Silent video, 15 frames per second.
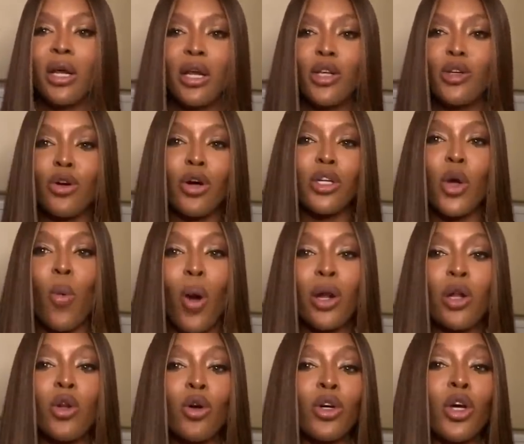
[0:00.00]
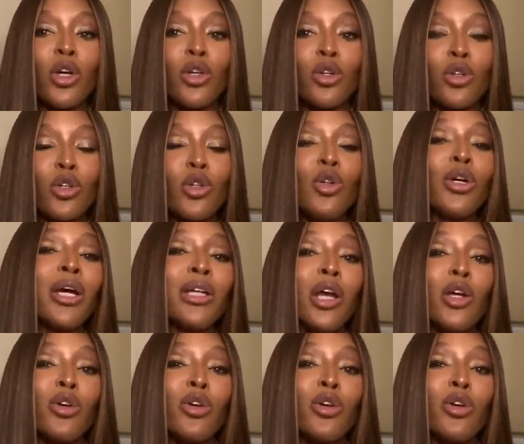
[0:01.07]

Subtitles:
you're gonna wanna look at, you're looking at